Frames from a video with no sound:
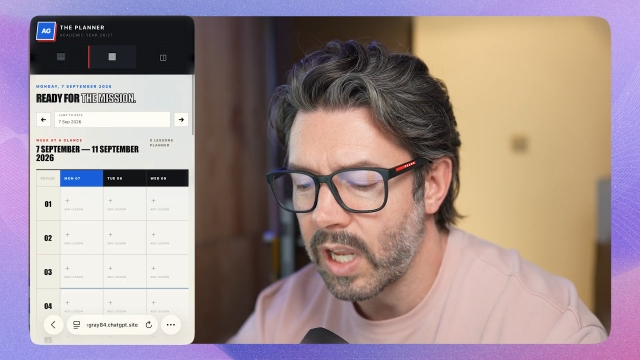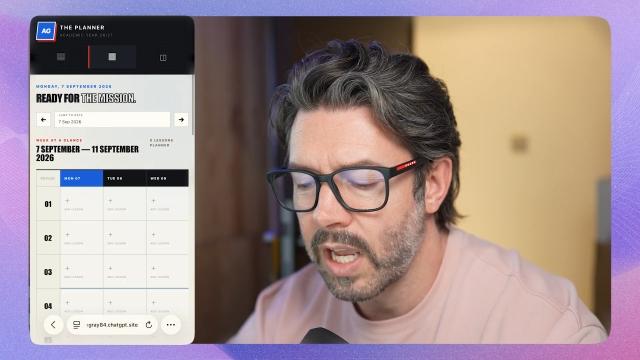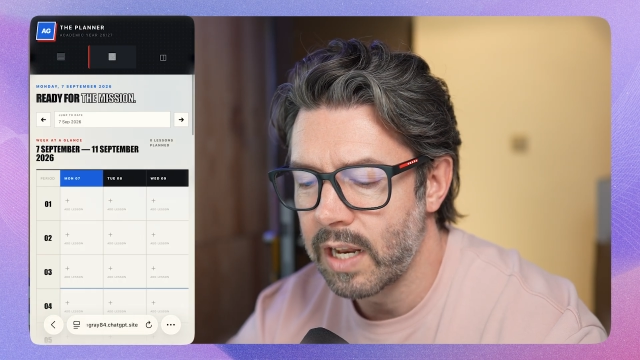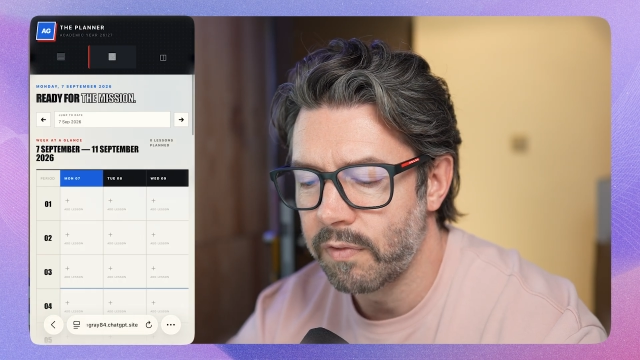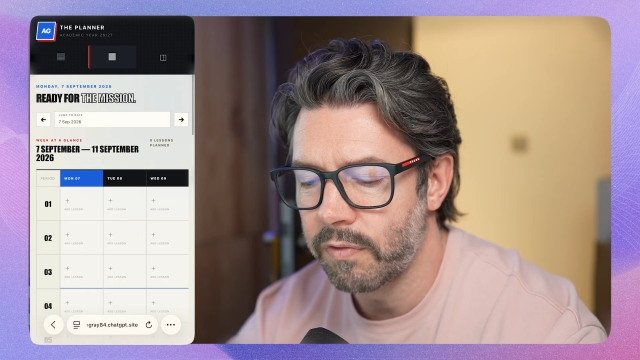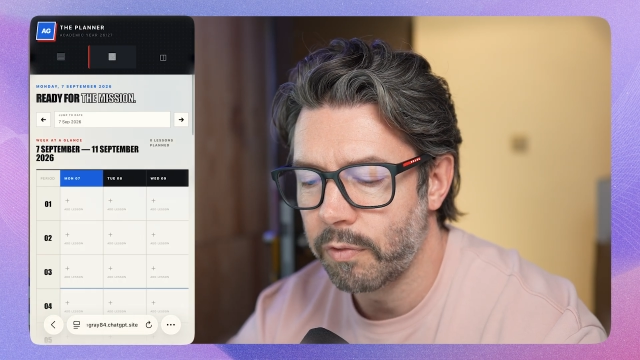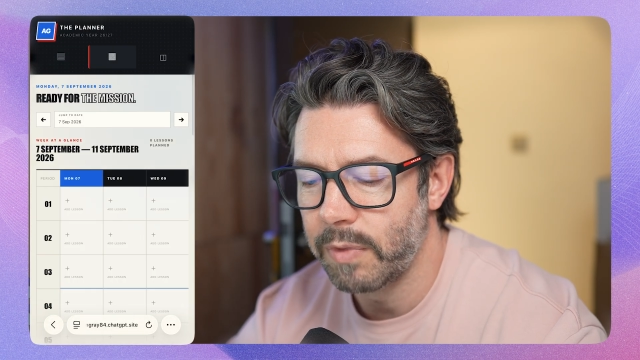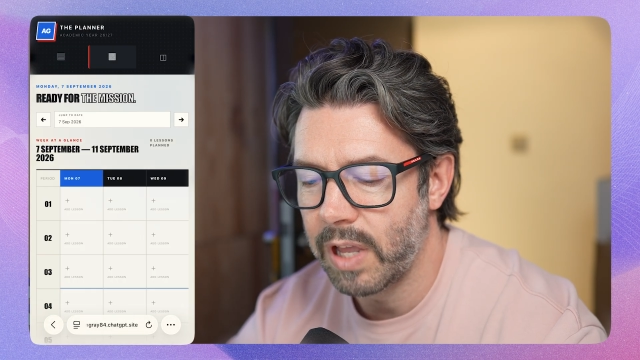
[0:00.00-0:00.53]
And
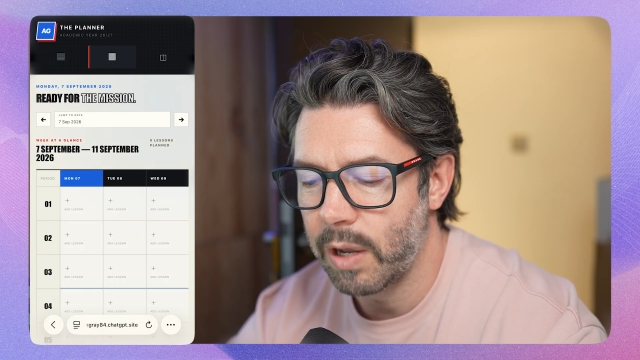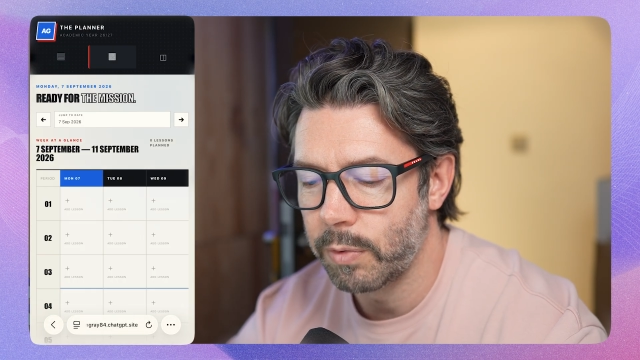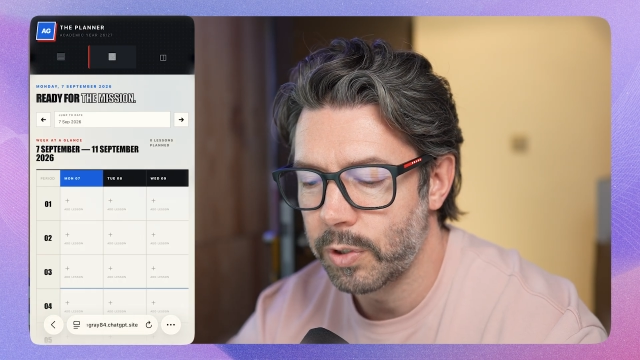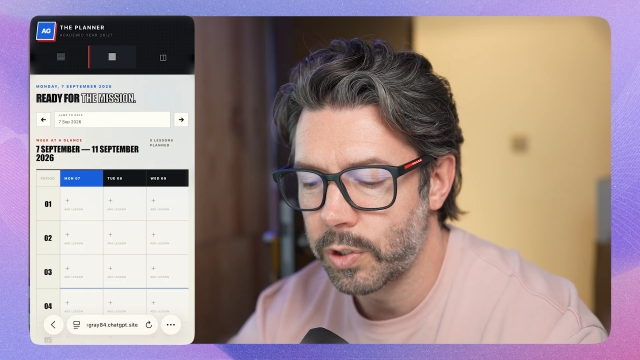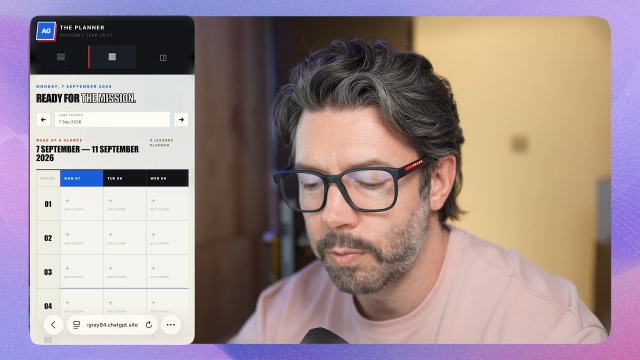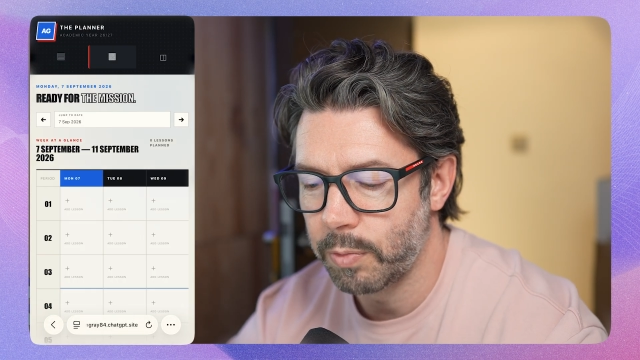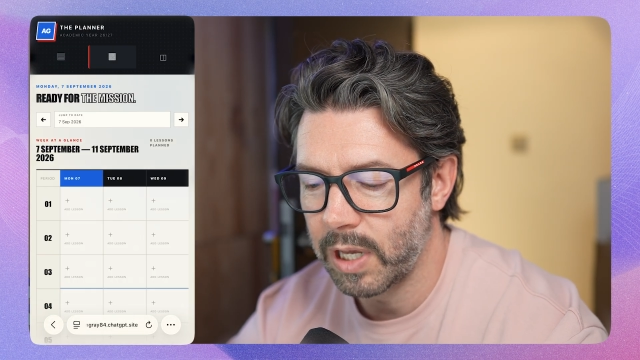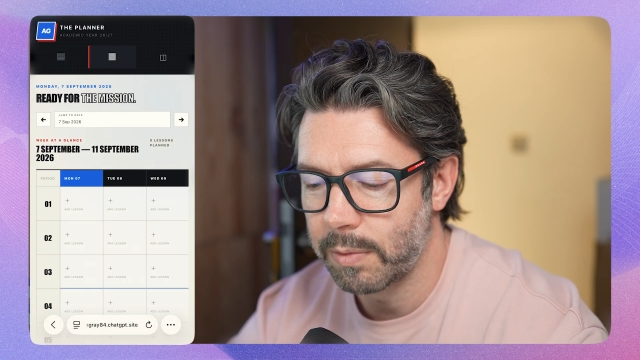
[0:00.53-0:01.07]
then from there, we
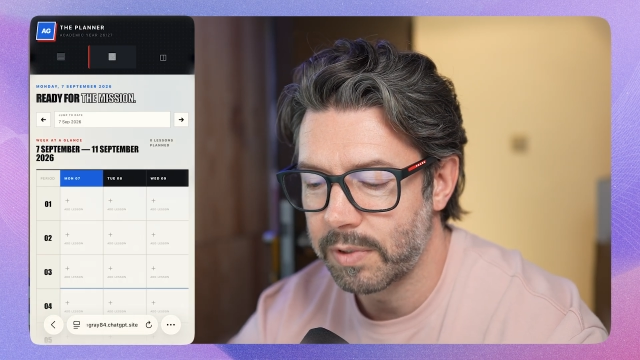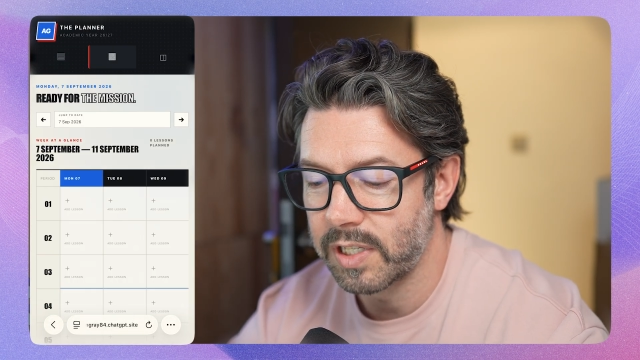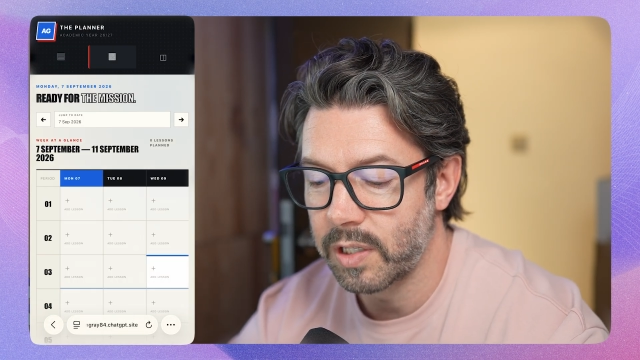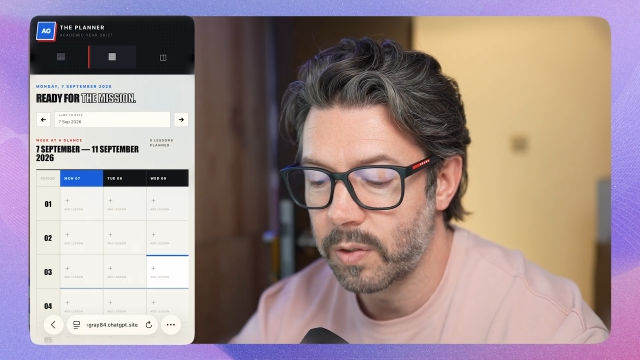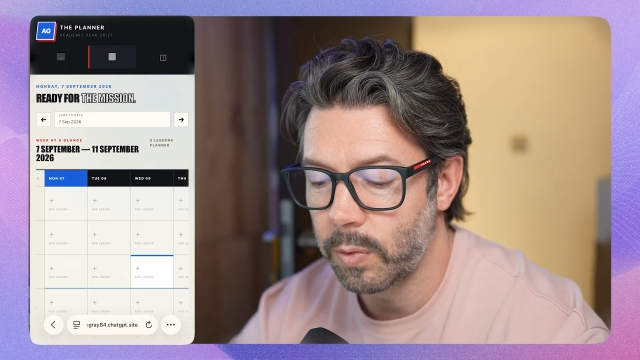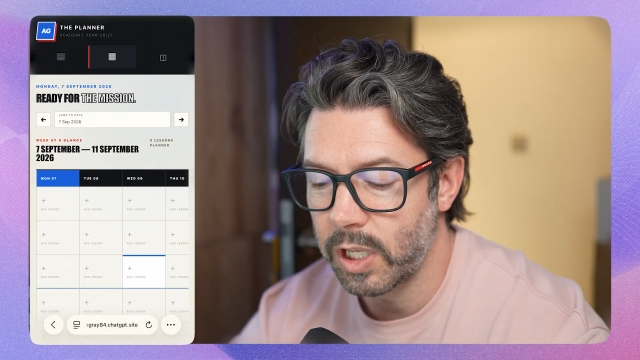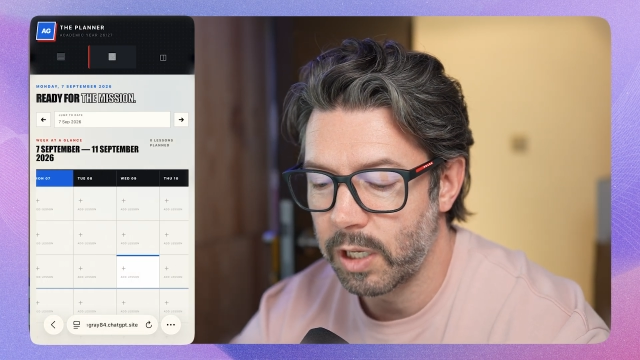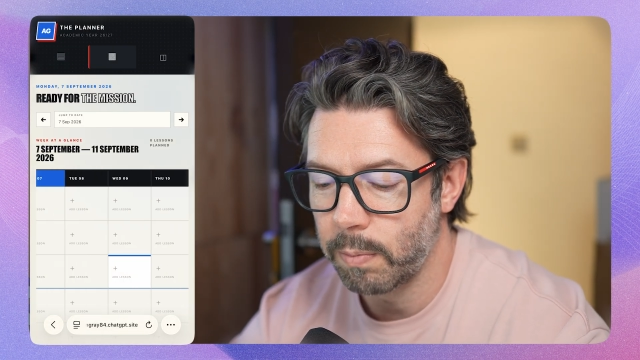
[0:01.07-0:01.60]
should be able to see
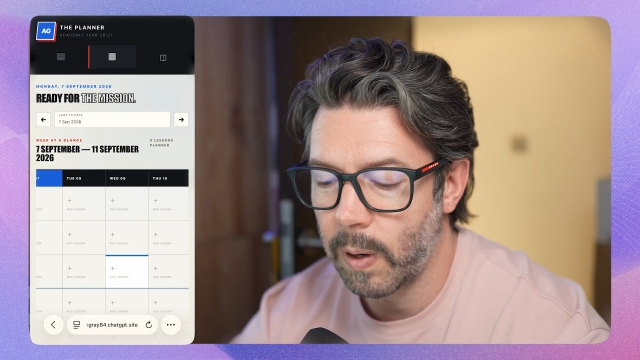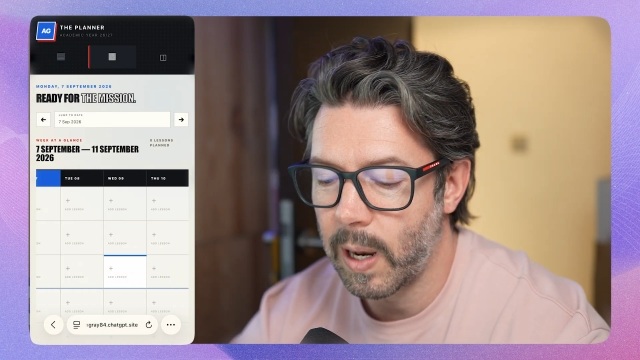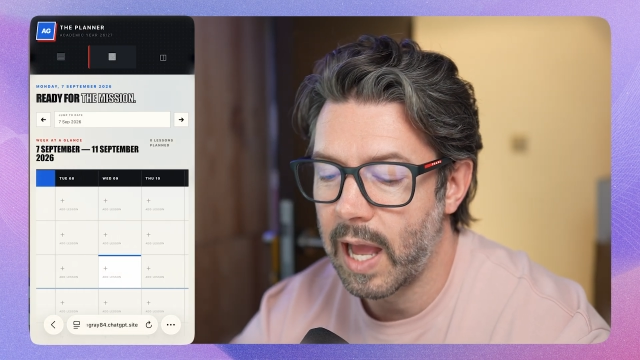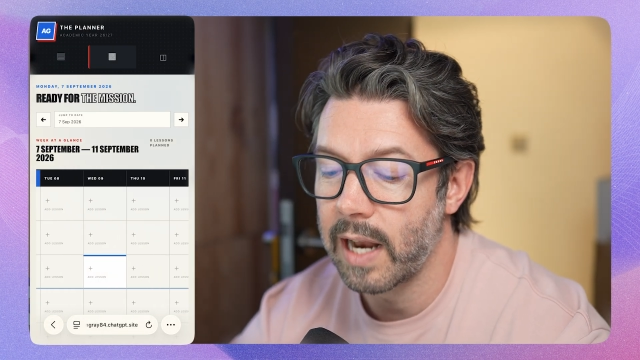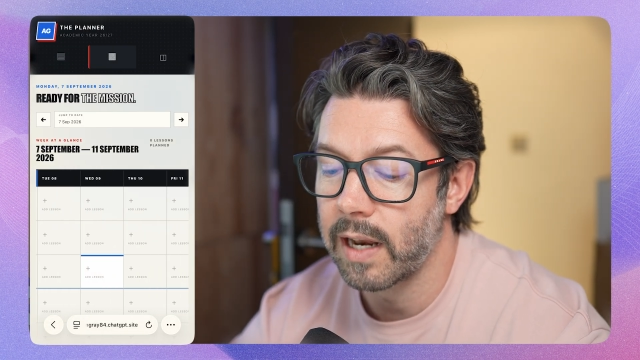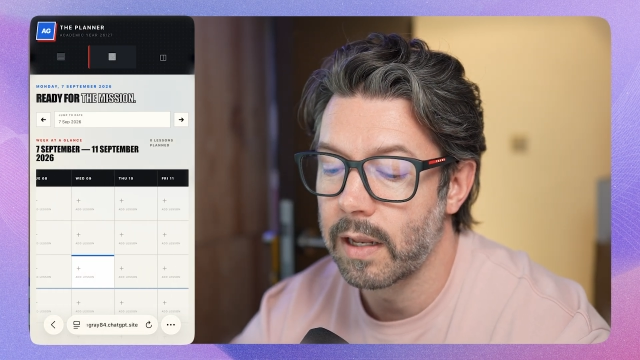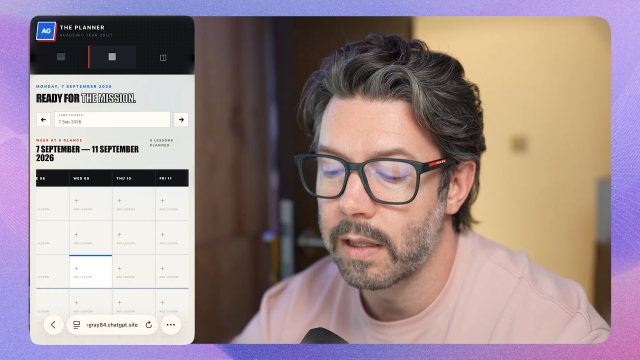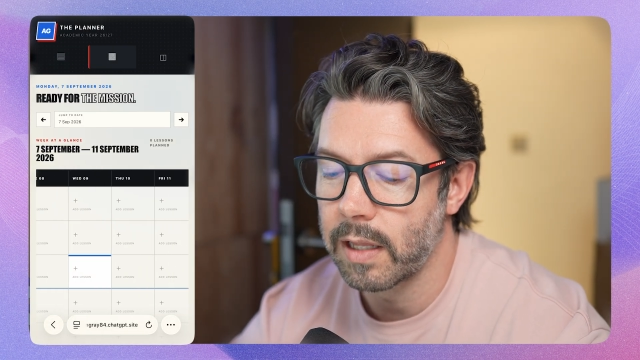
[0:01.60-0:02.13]
the week
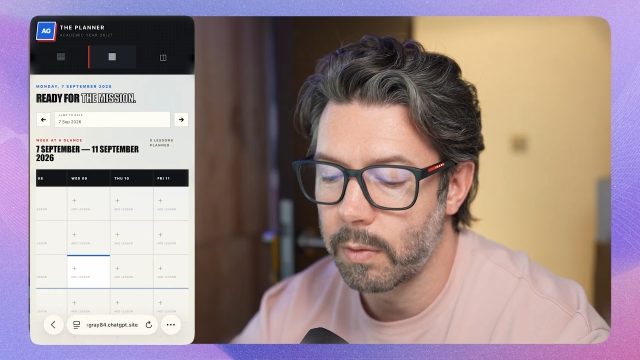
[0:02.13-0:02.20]
plan.